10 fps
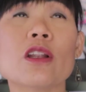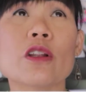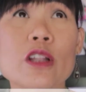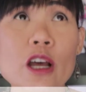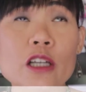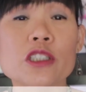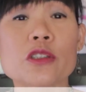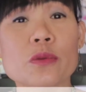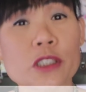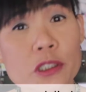
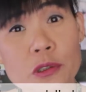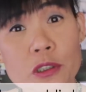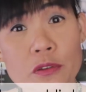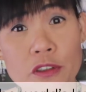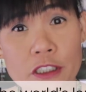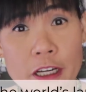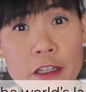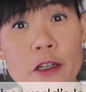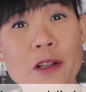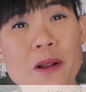largest resource for
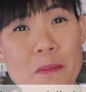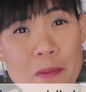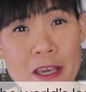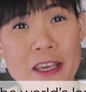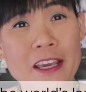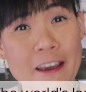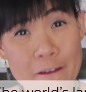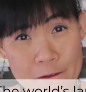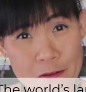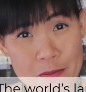technical baking
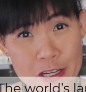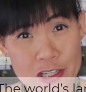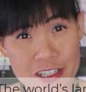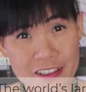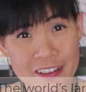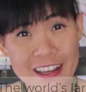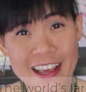information.